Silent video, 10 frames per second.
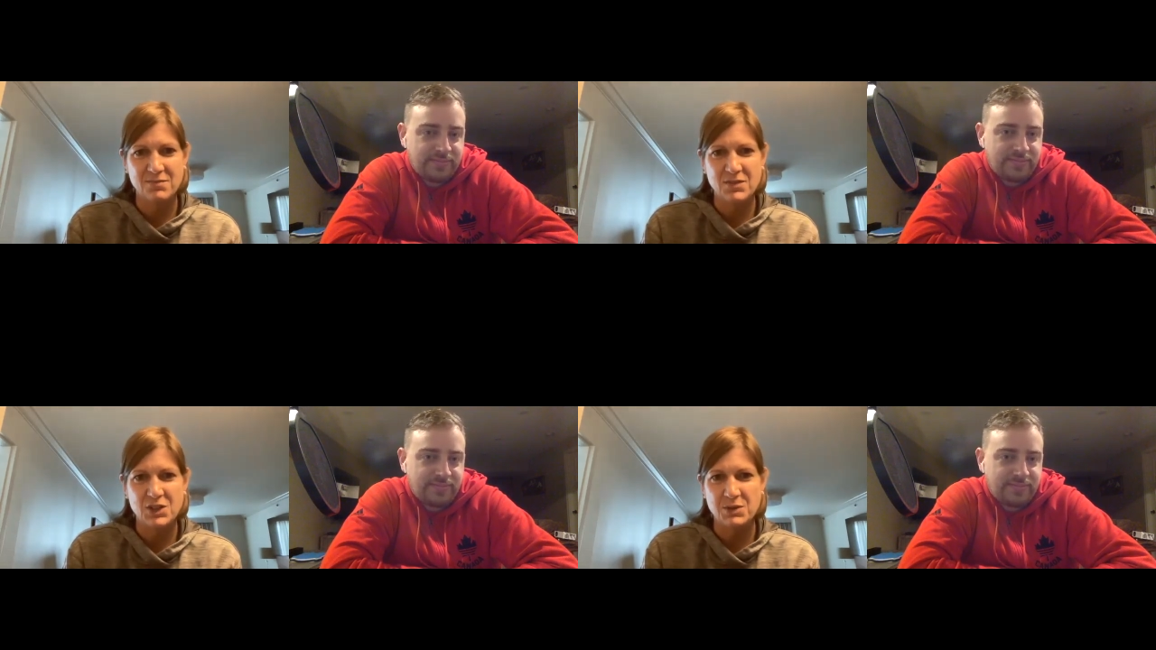
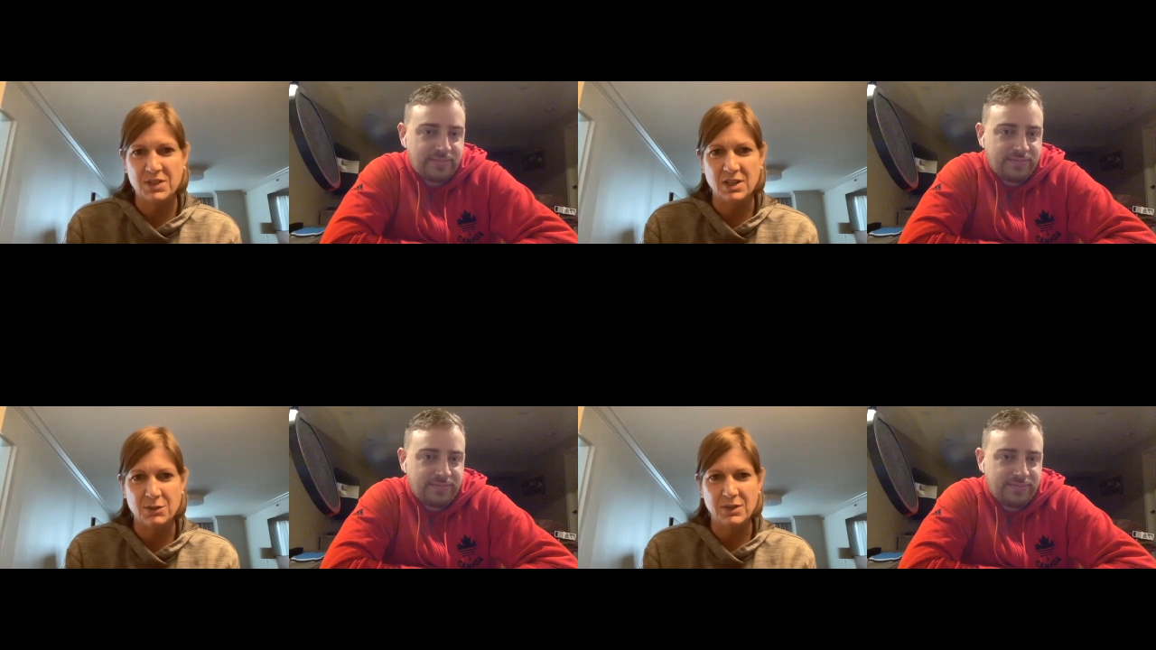Speaker 1: she
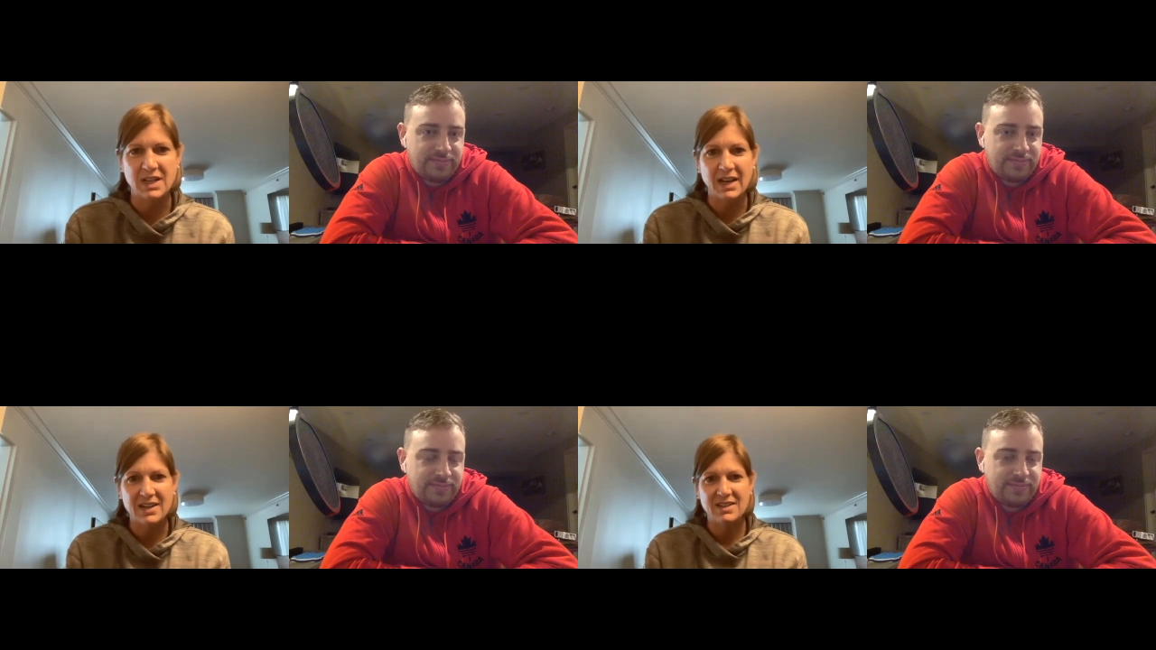was going to
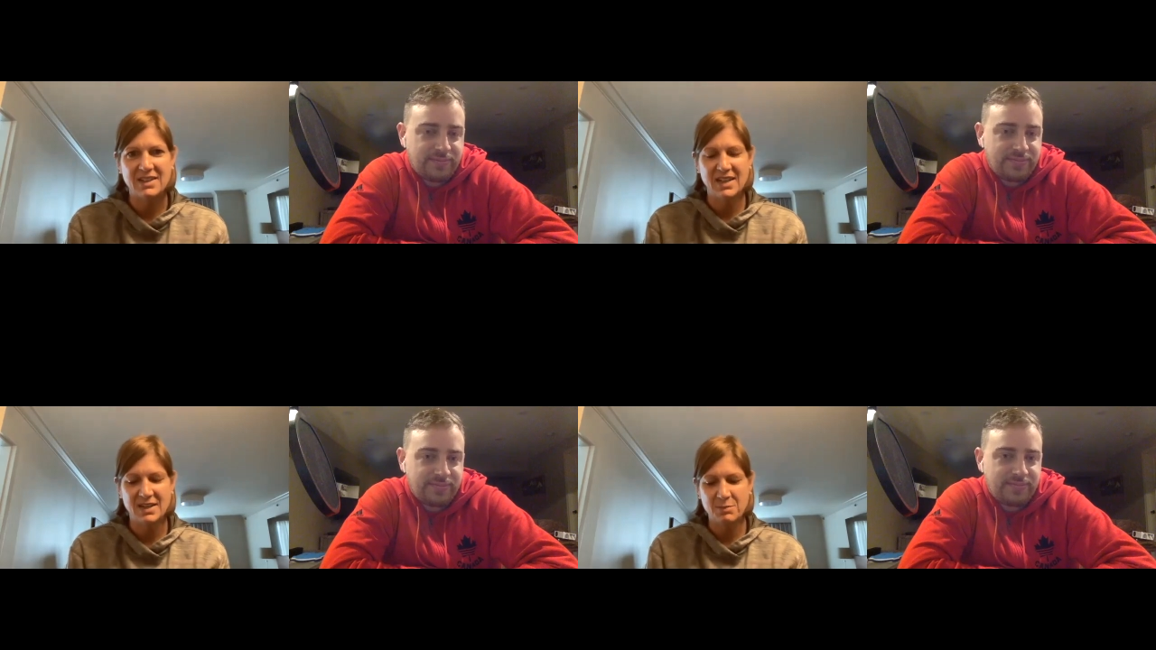retire
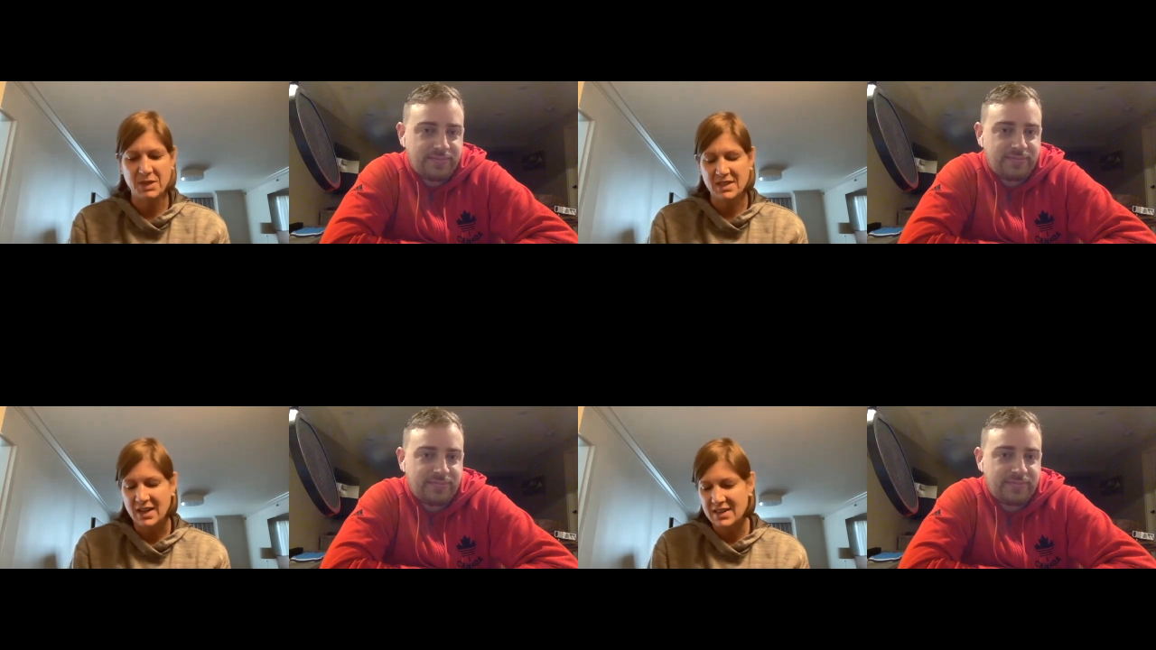and, and
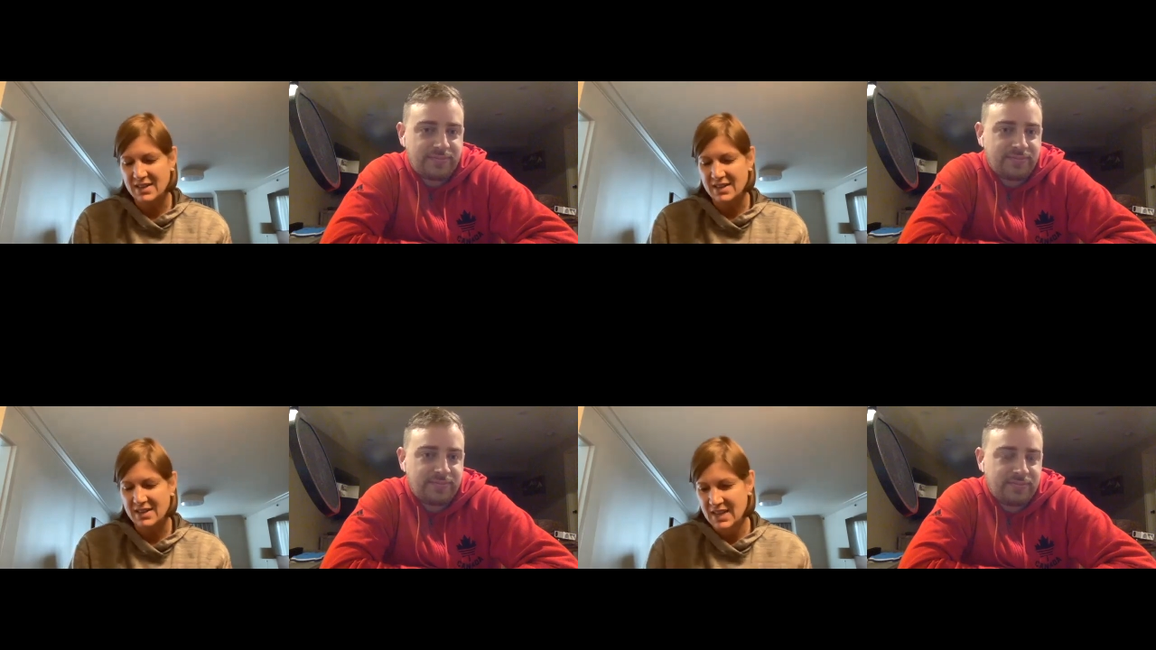be done.
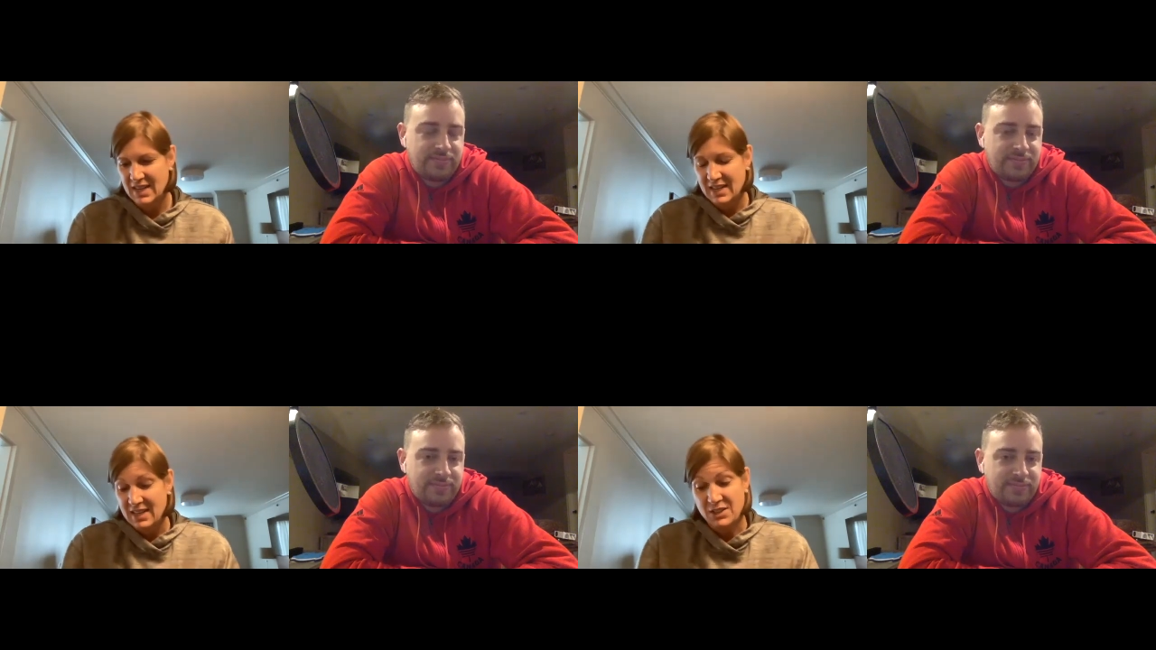And
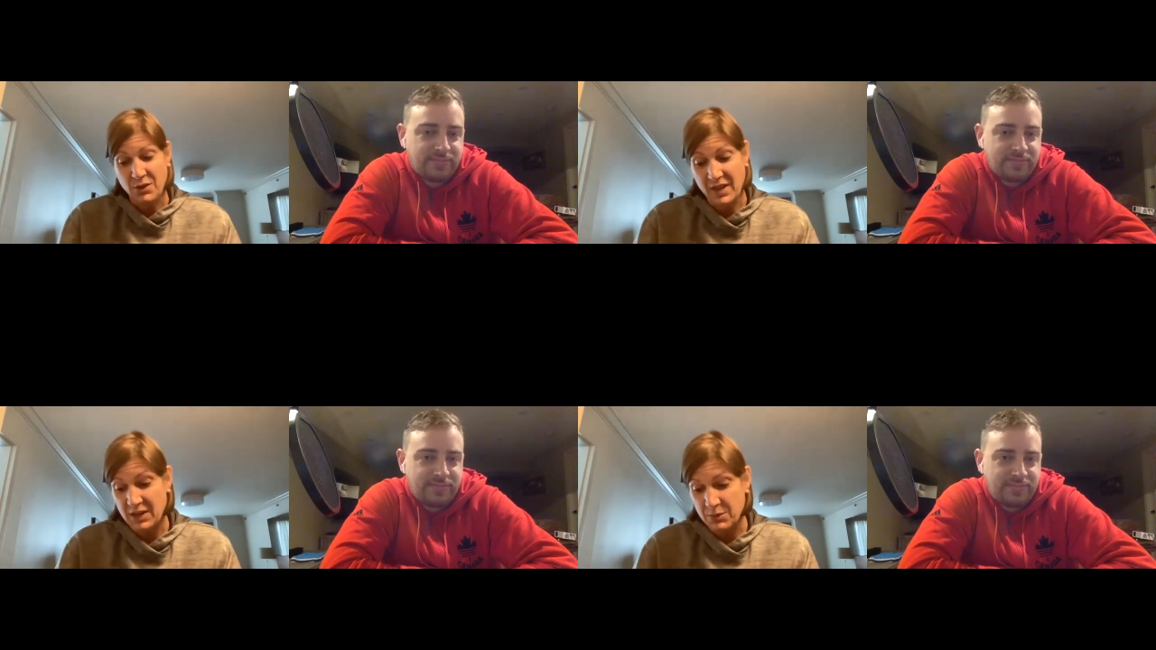so
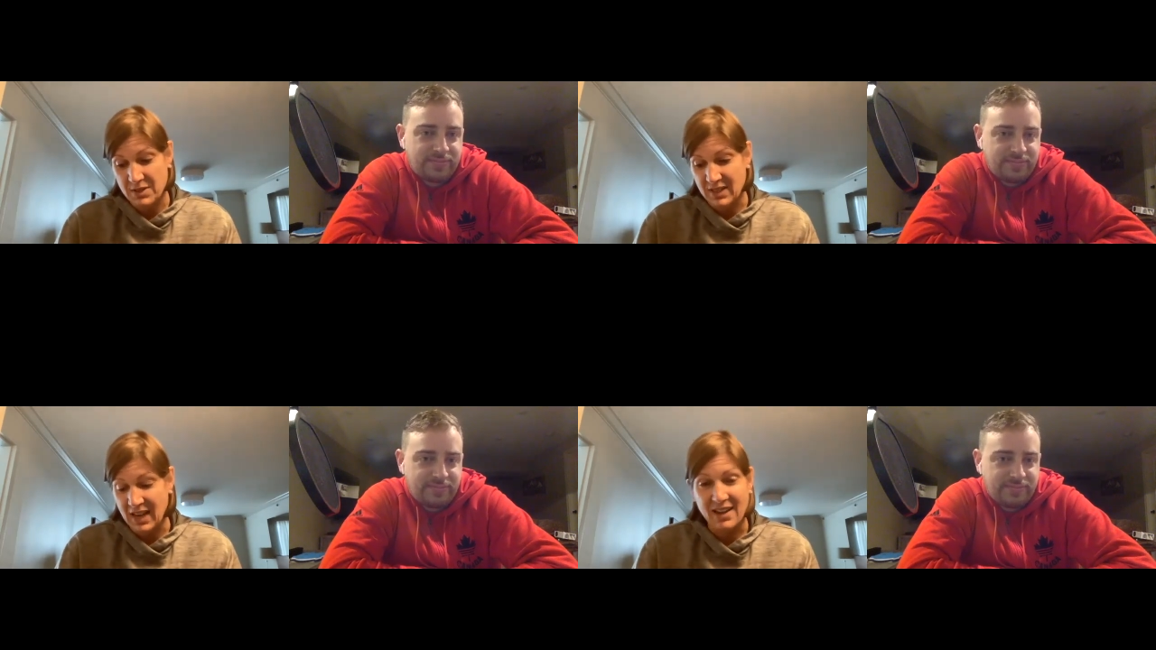then it
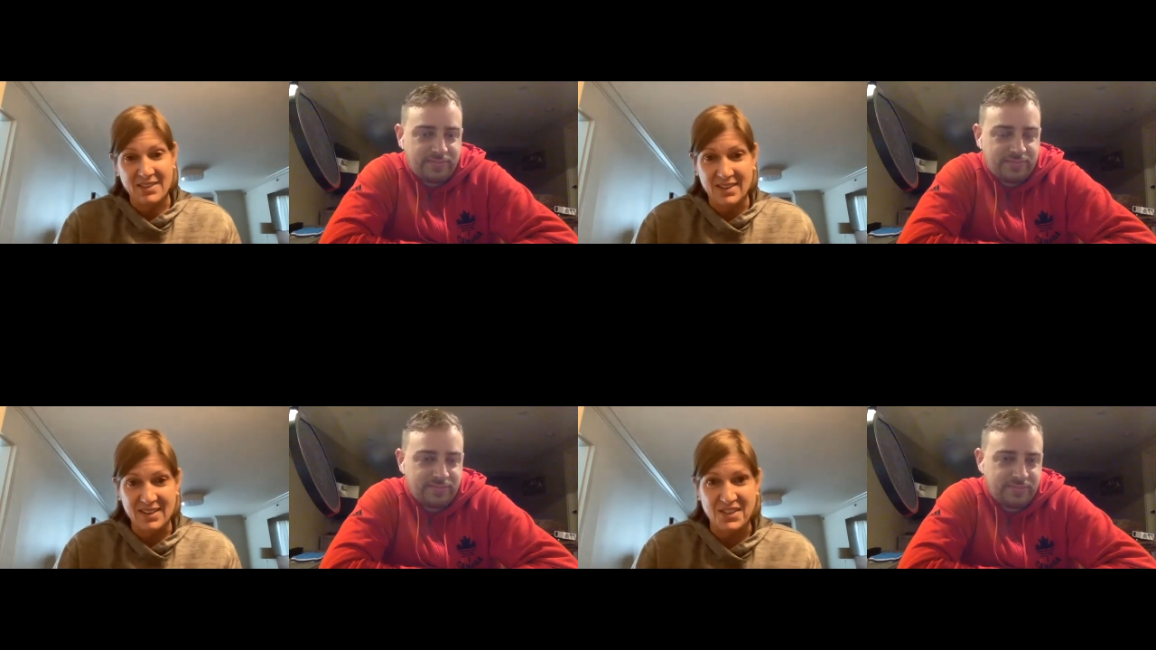was yeah
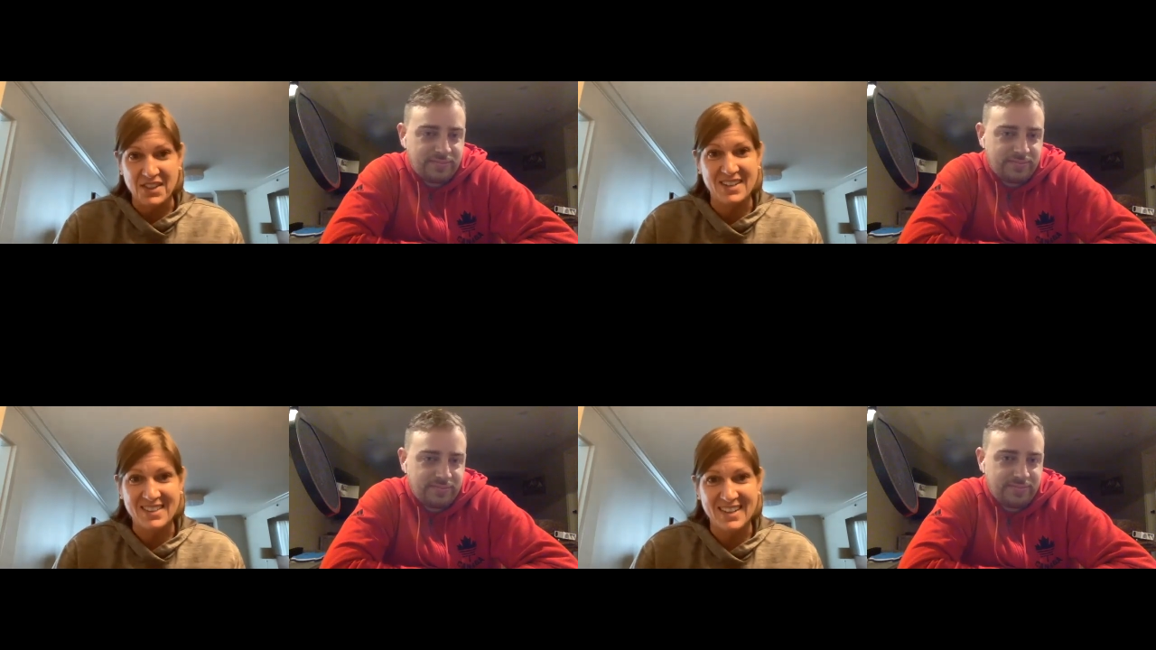the,
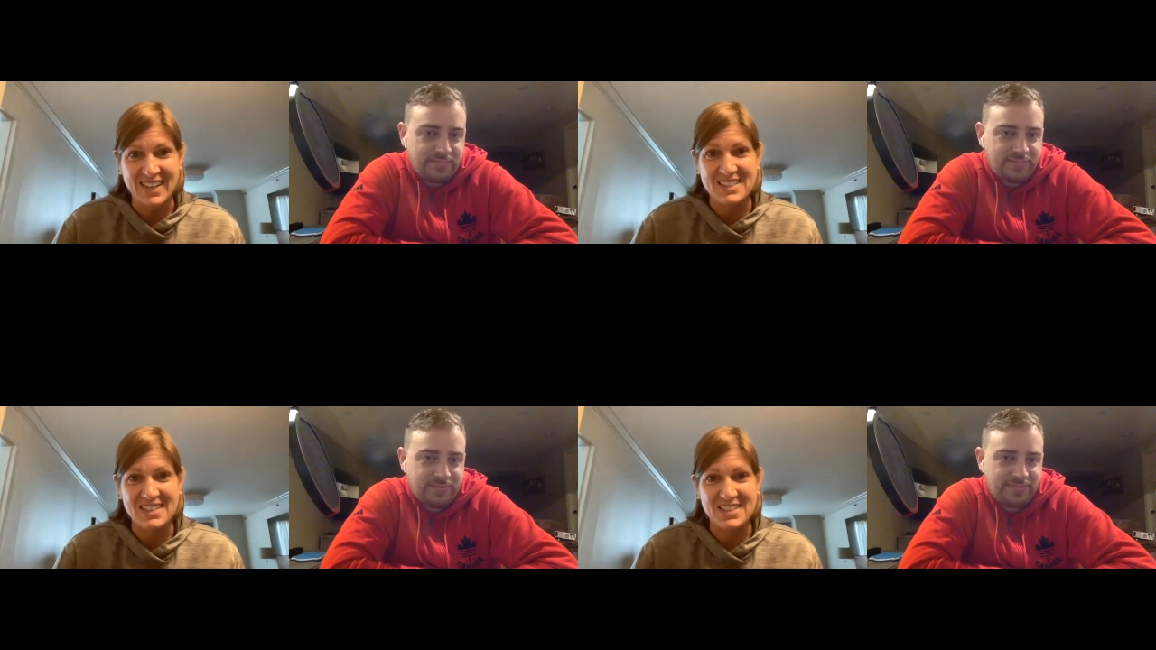the, the
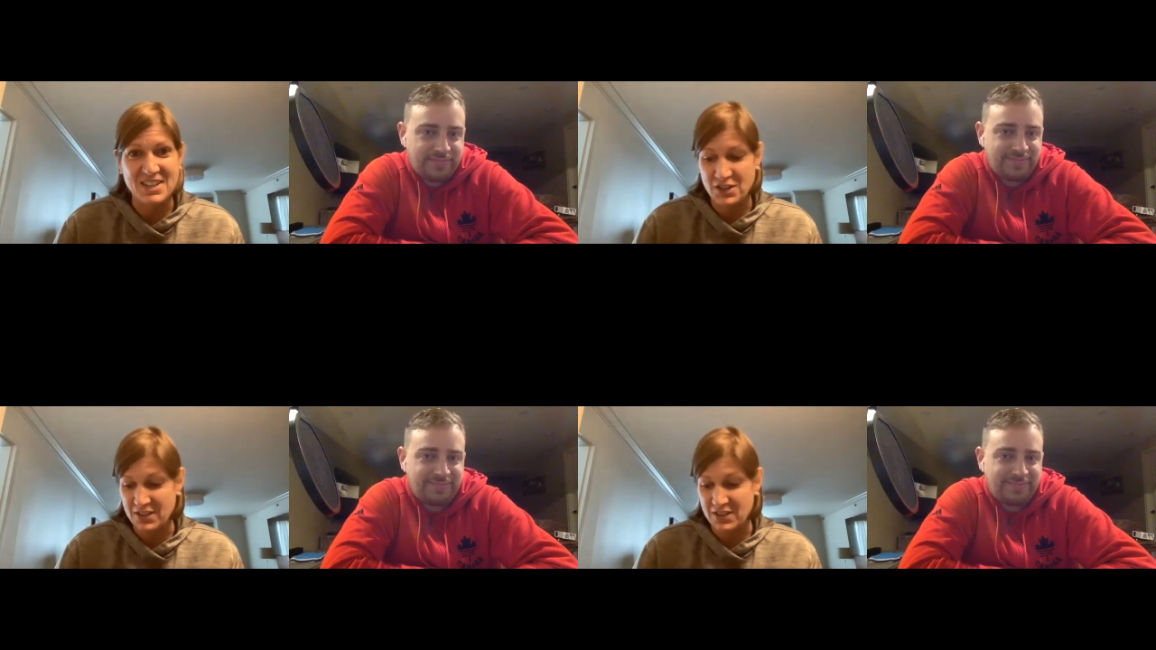next decision.